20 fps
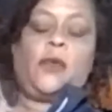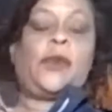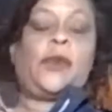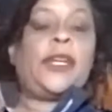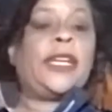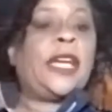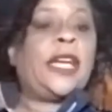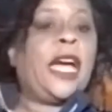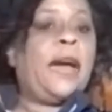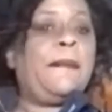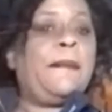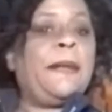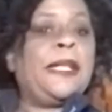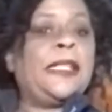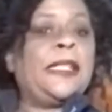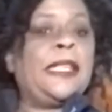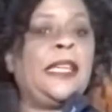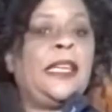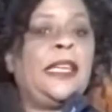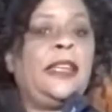recap my
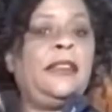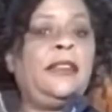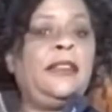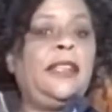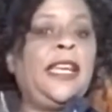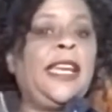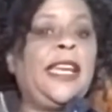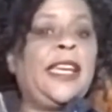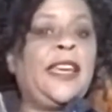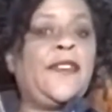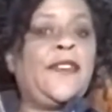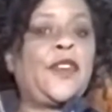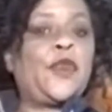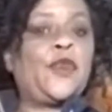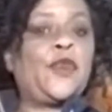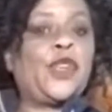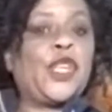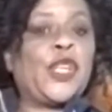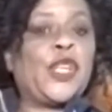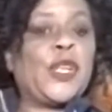tin and give it a
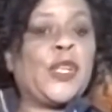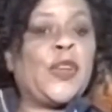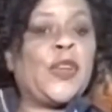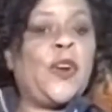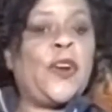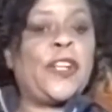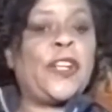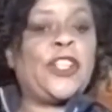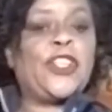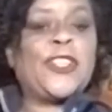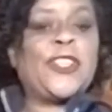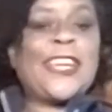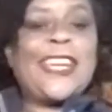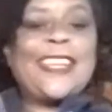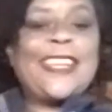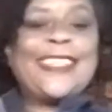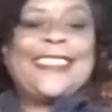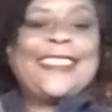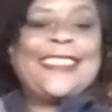really good hearty shake.